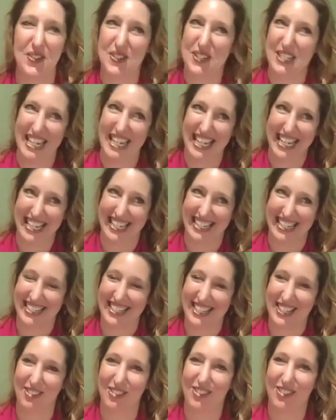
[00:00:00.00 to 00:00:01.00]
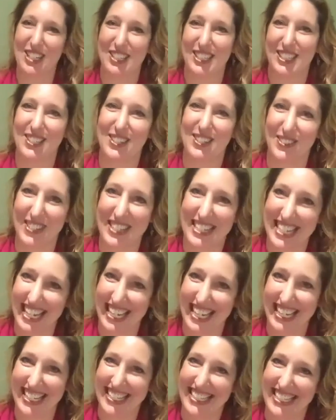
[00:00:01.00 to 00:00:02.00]
days, the fearless old
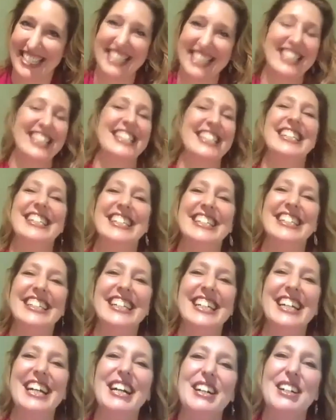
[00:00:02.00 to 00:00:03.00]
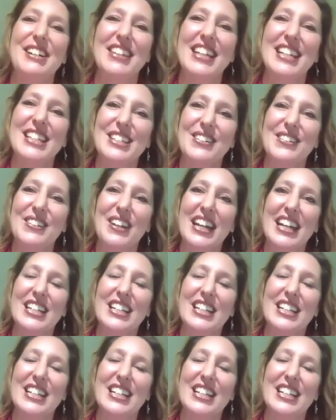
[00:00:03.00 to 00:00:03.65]
days. Oh, that's great.